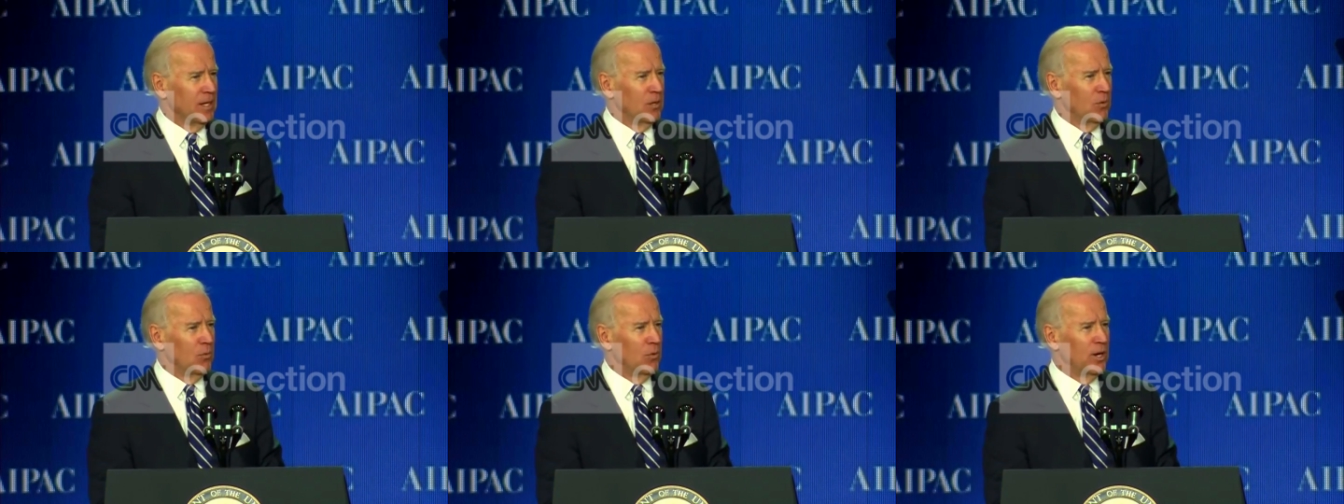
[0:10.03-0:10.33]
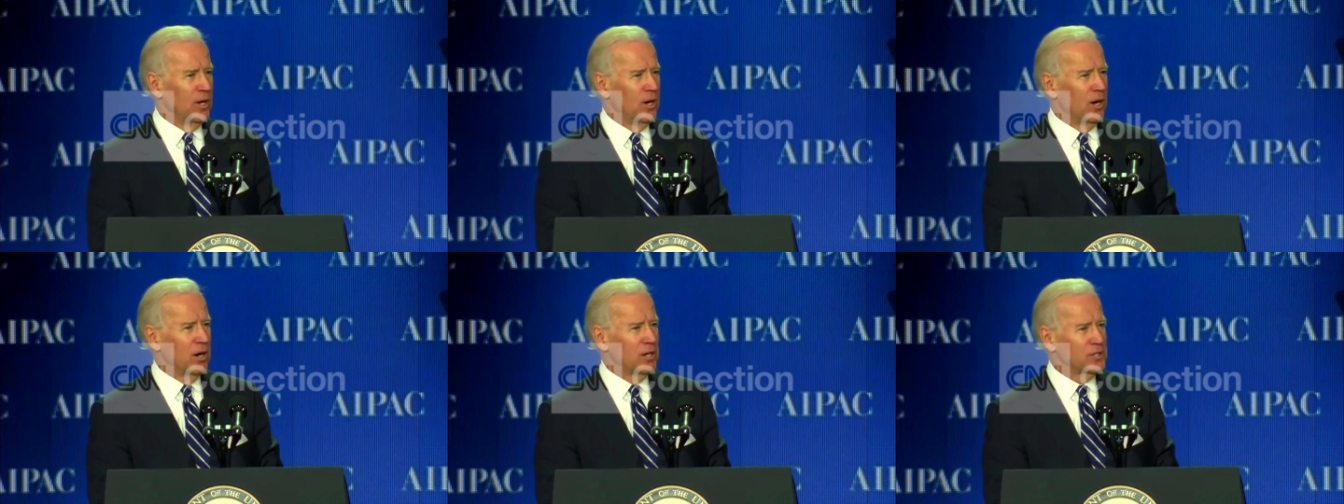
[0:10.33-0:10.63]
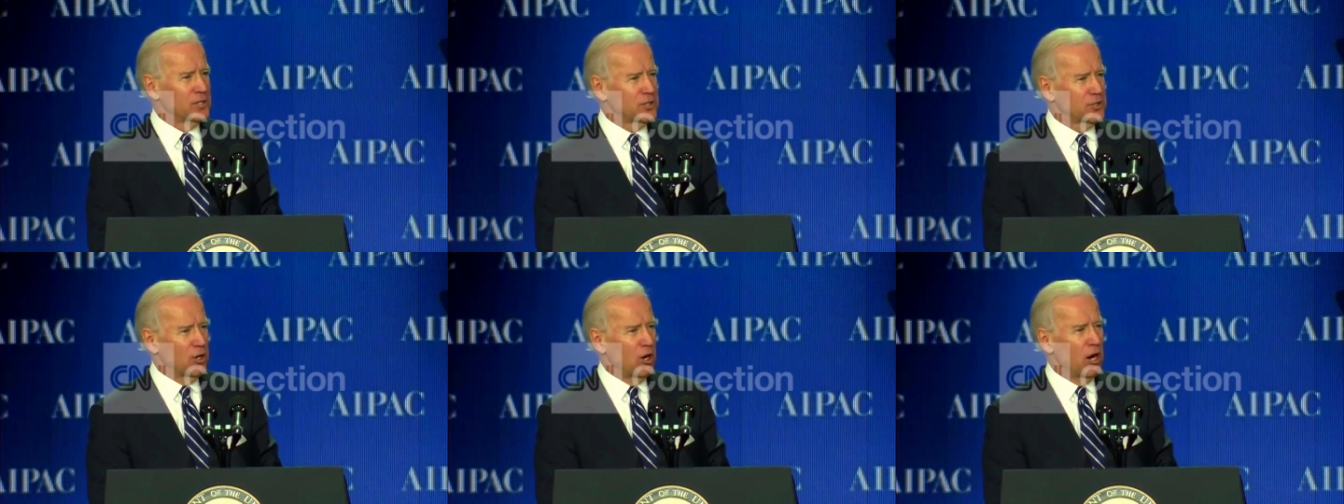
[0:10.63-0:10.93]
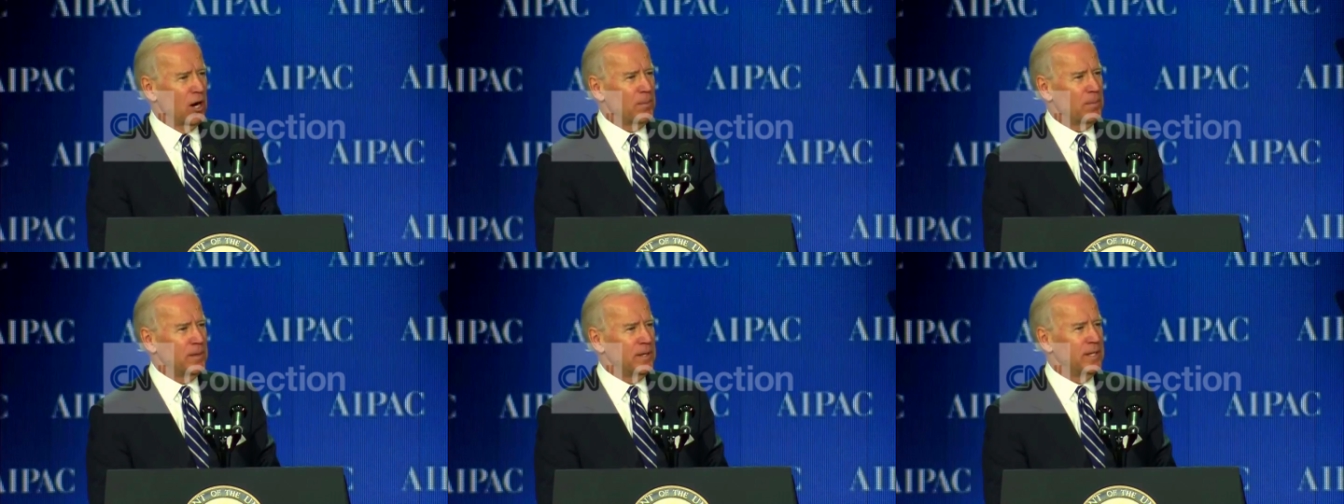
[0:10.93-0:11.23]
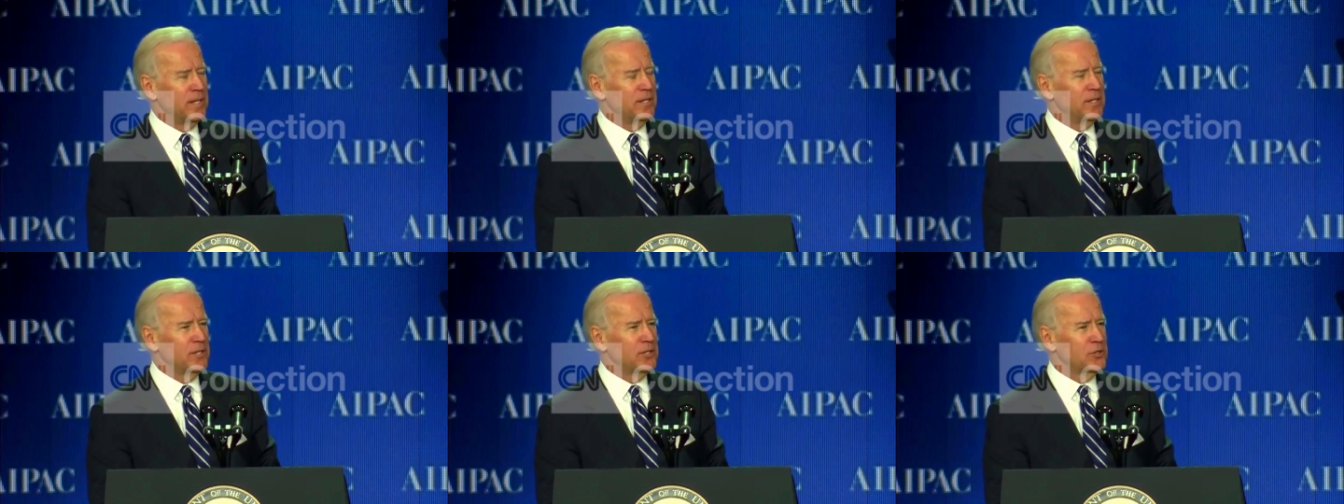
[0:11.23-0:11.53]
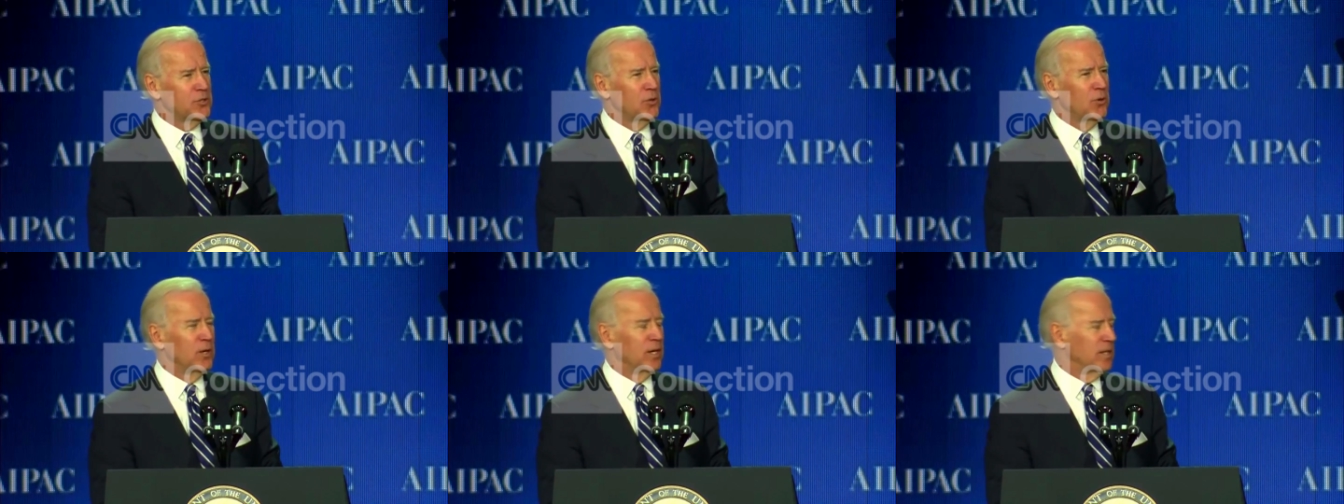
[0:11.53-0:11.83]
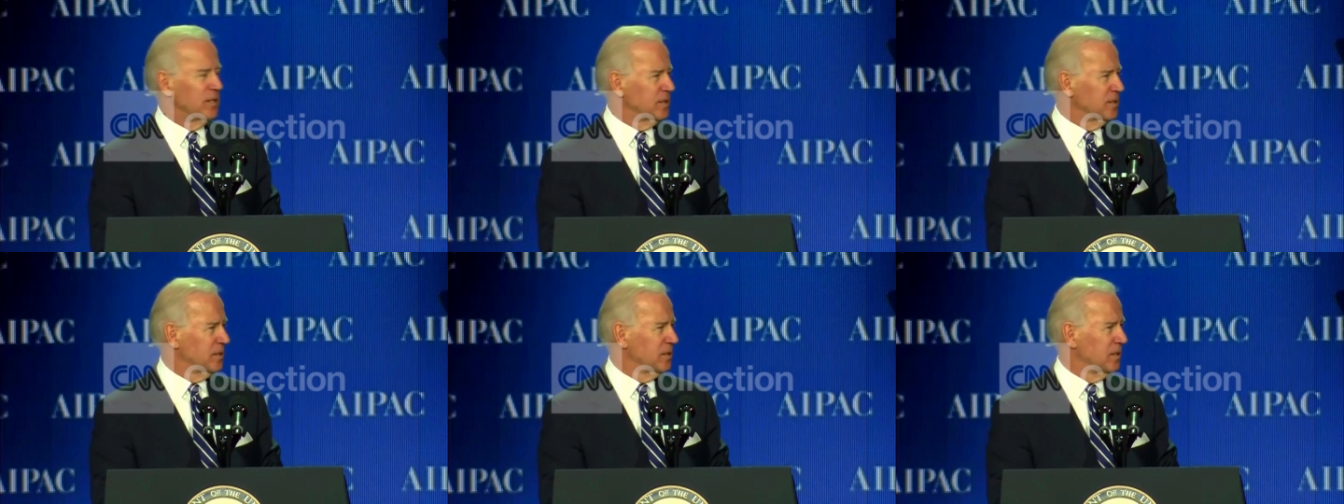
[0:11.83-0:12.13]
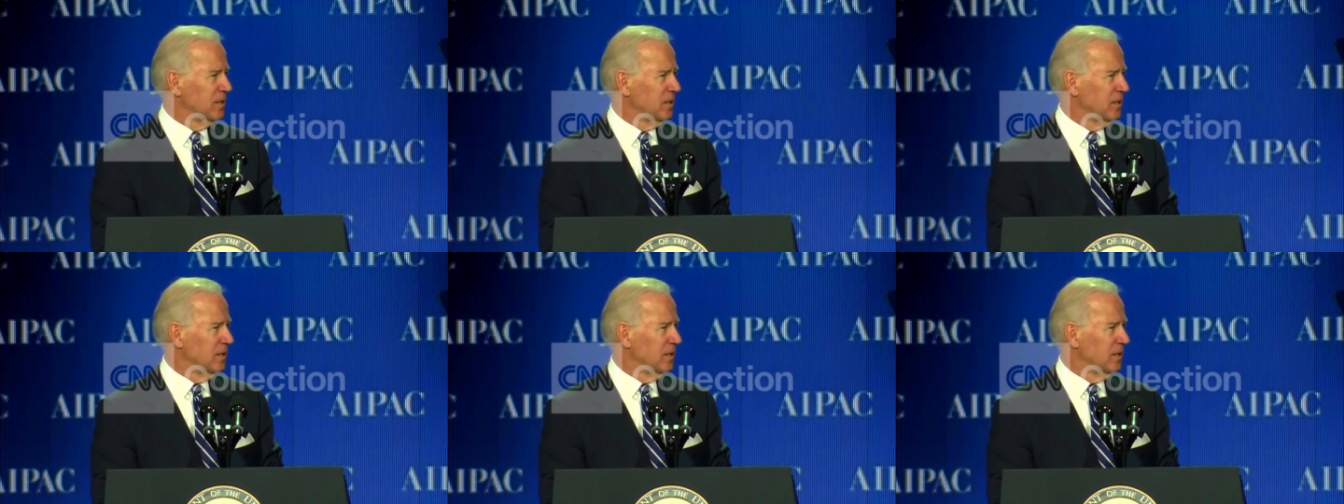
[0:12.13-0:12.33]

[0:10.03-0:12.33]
we are sharpening the choice